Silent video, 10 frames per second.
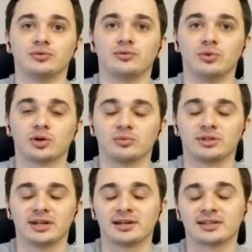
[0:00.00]
link
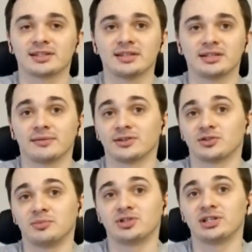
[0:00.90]
currently shown
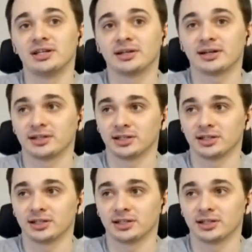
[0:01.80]
in the slide.